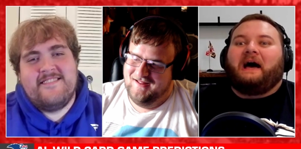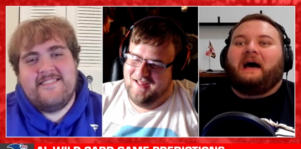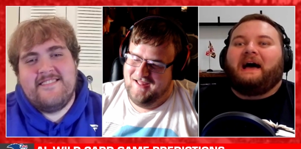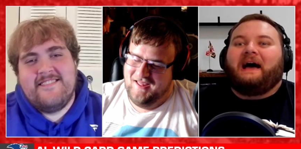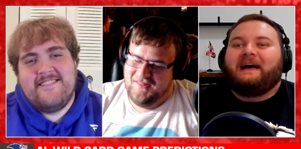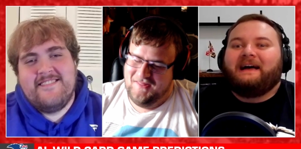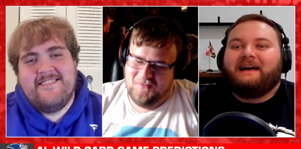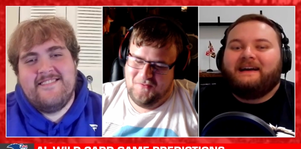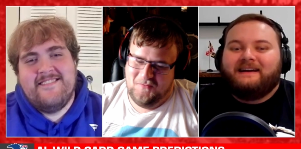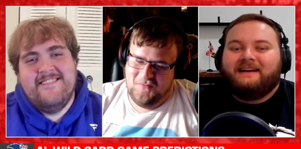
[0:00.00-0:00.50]

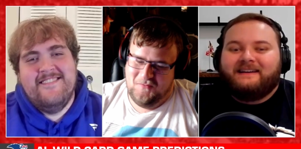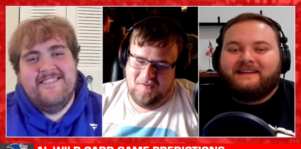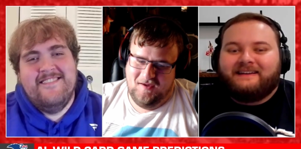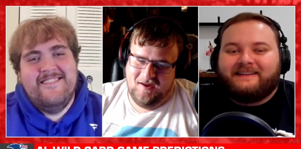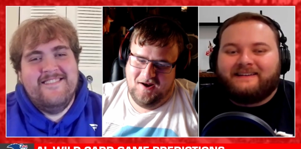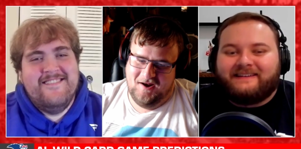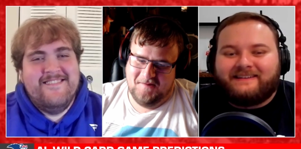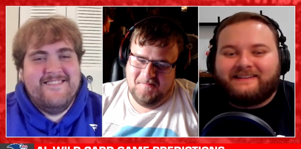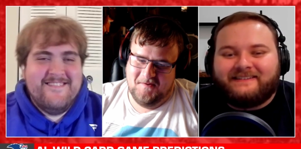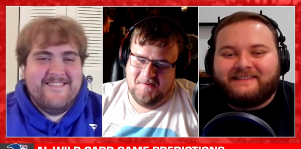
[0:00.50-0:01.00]
Speaker 1: as you
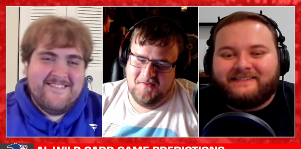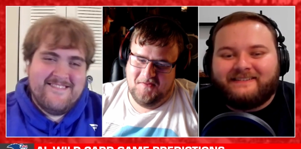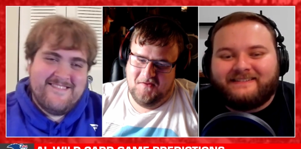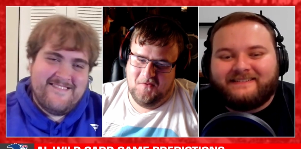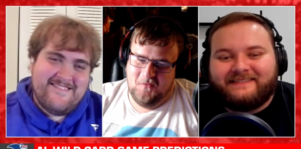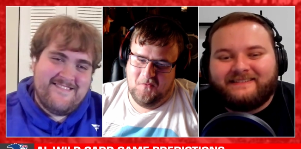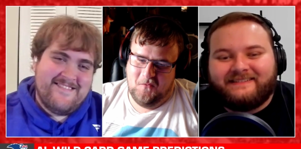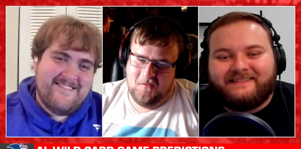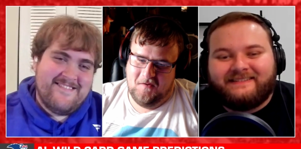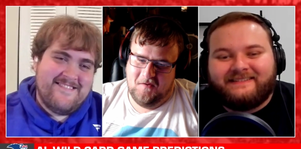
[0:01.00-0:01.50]
said, I mean the
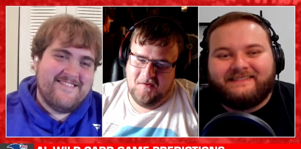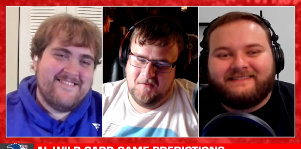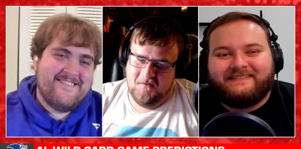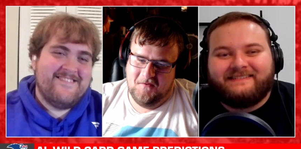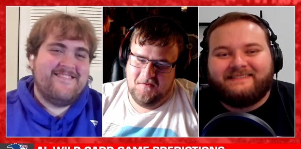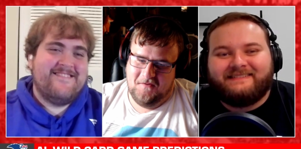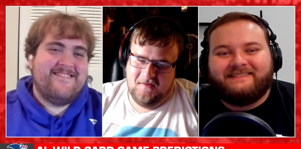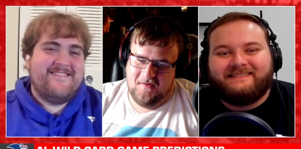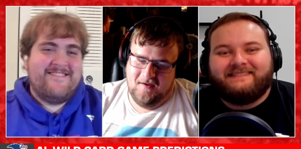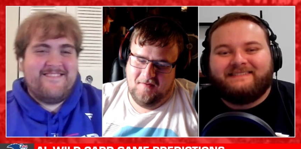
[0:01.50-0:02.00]

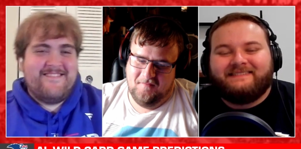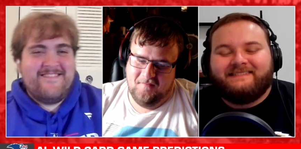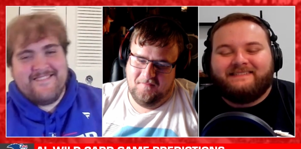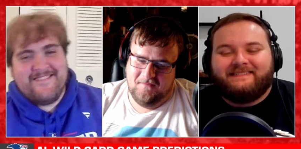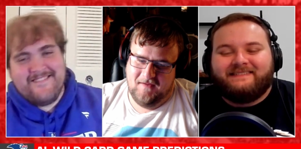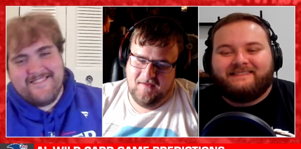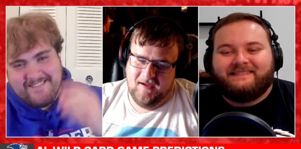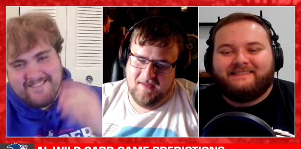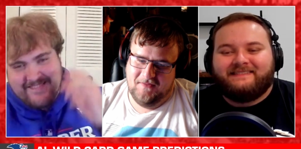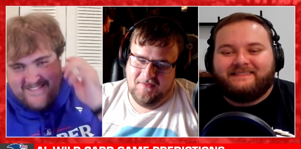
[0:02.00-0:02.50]
Orioles have
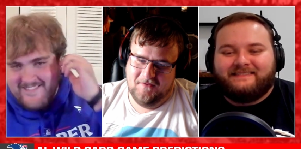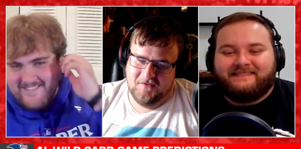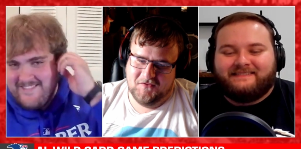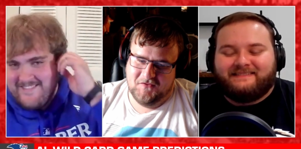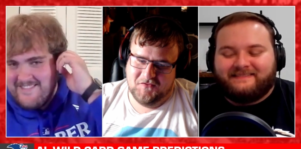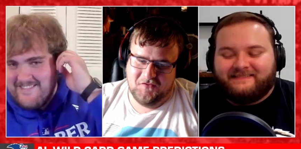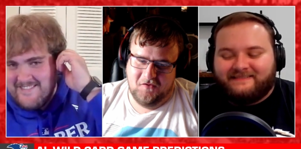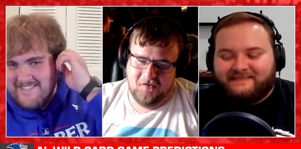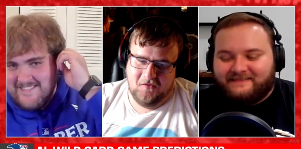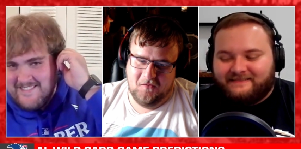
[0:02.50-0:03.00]
had their
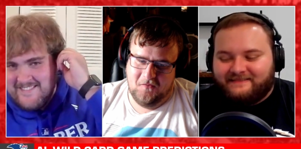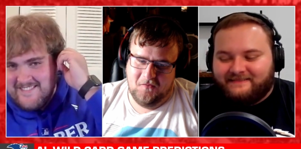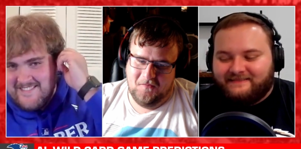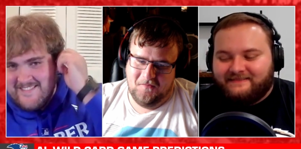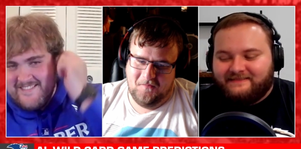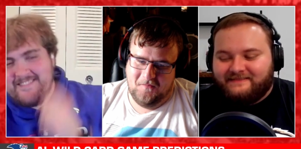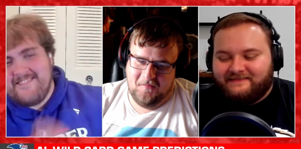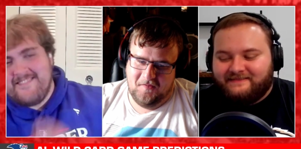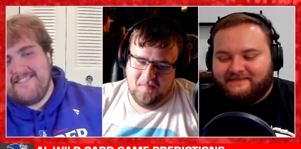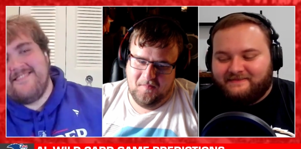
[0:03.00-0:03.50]

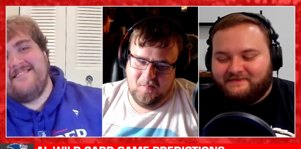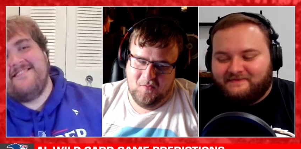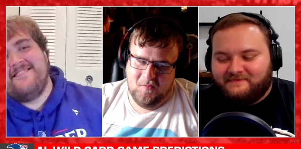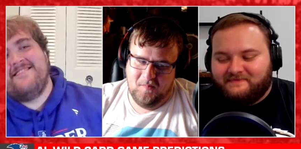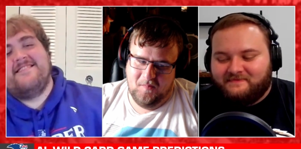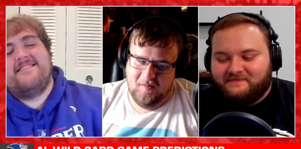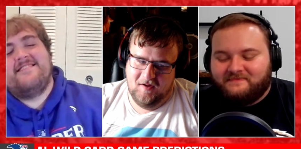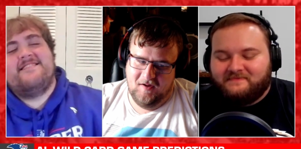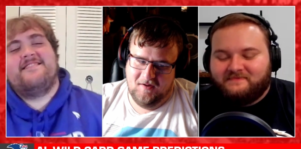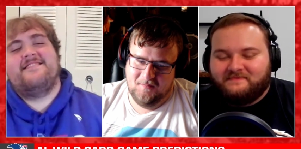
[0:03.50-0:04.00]
struggles with the
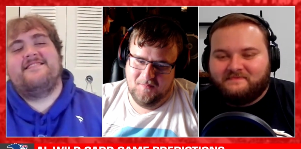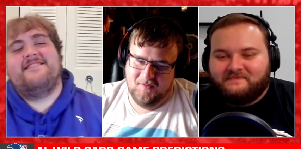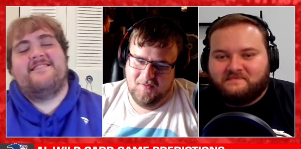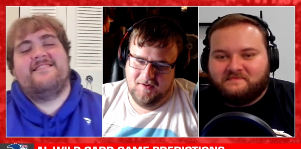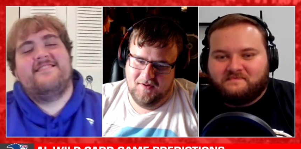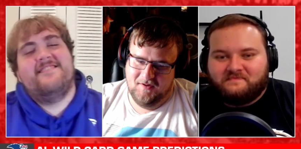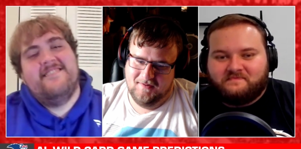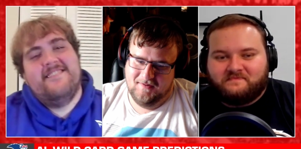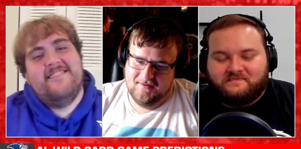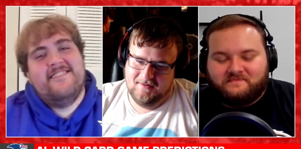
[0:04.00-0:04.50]
bullpen,
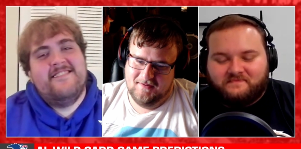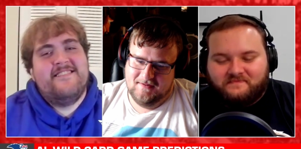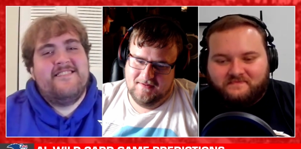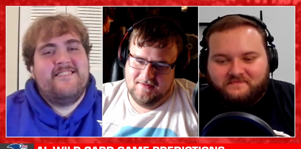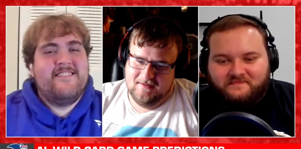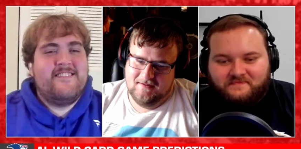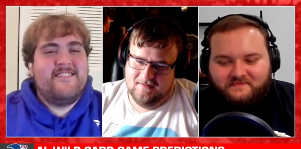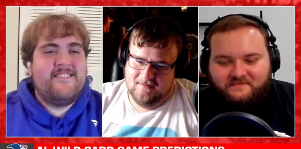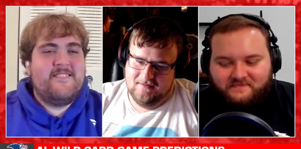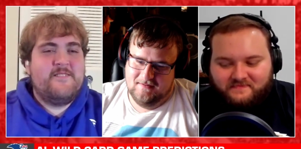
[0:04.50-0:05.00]
but
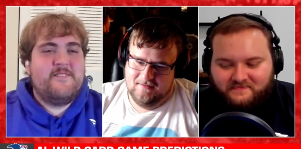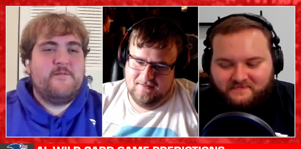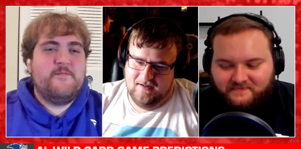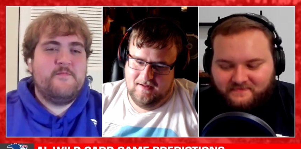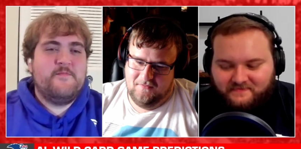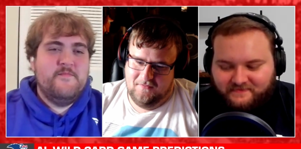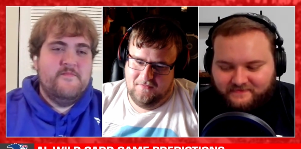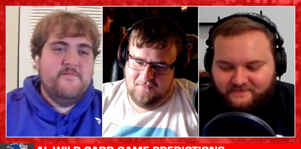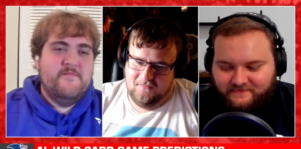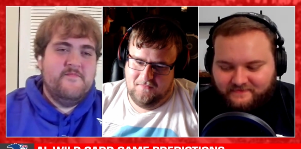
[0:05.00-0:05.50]
uh,
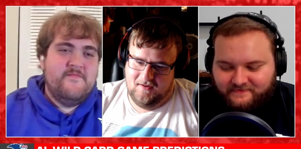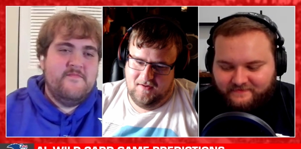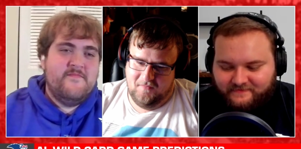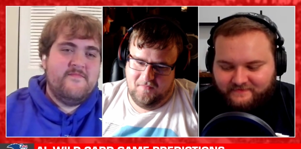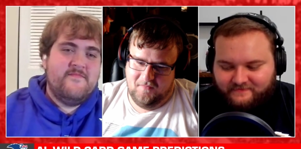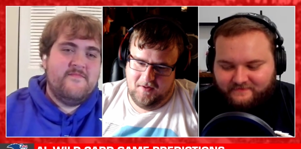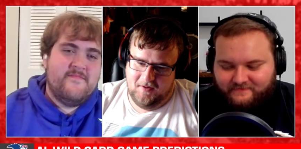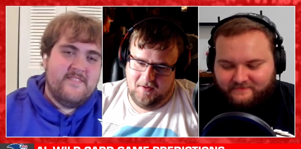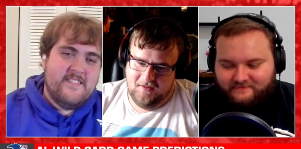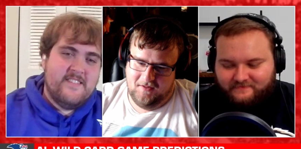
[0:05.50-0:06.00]
as you said,
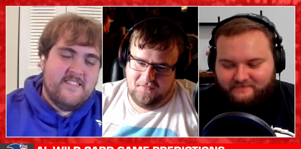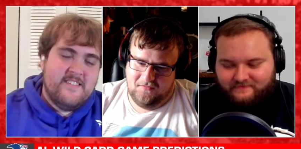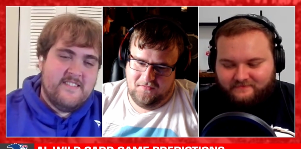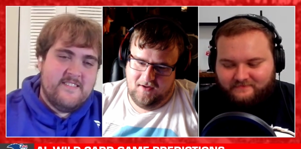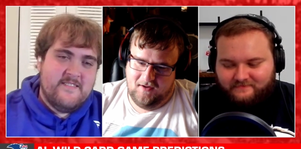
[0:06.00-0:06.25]
everybody gets